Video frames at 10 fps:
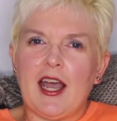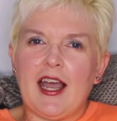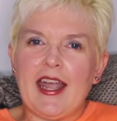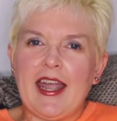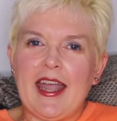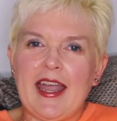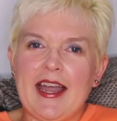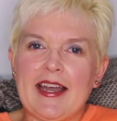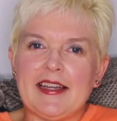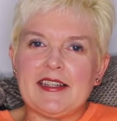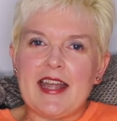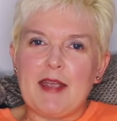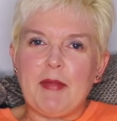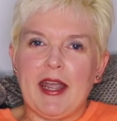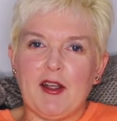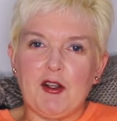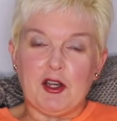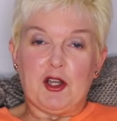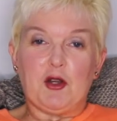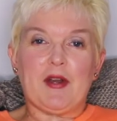I had a
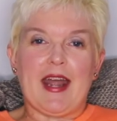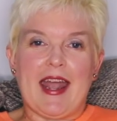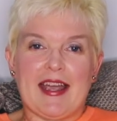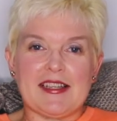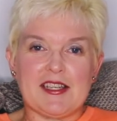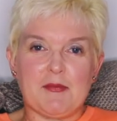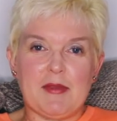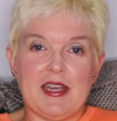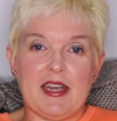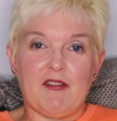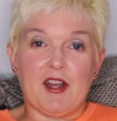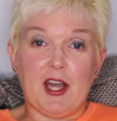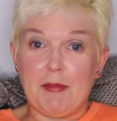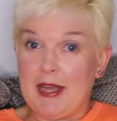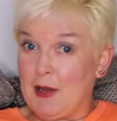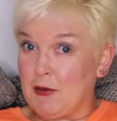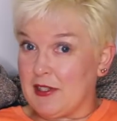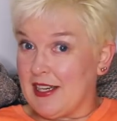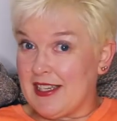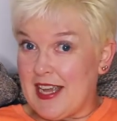parent who would ask me if a cupcake was
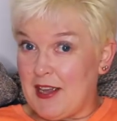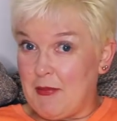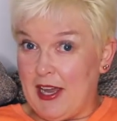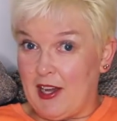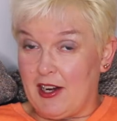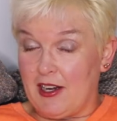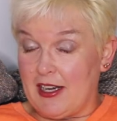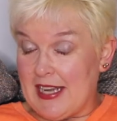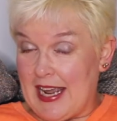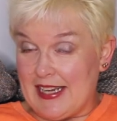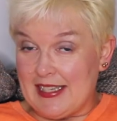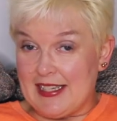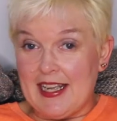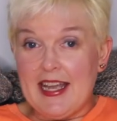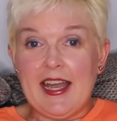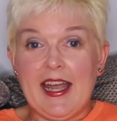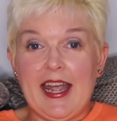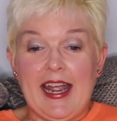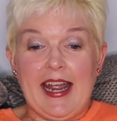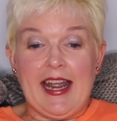going to take me out on a date.
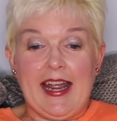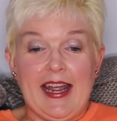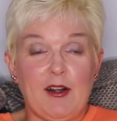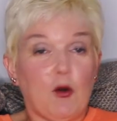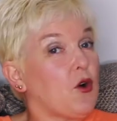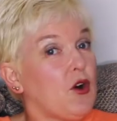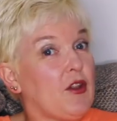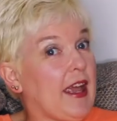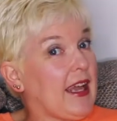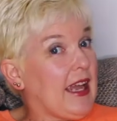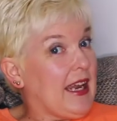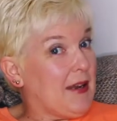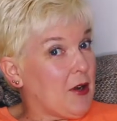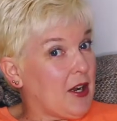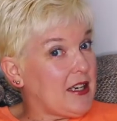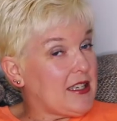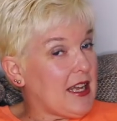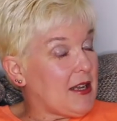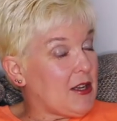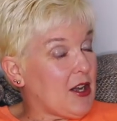And, or that candy bar going to
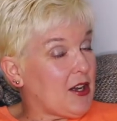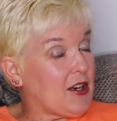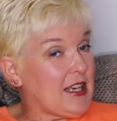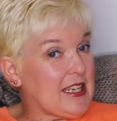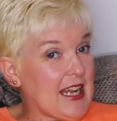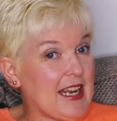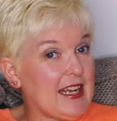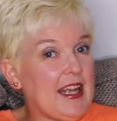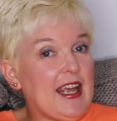take you out on a date.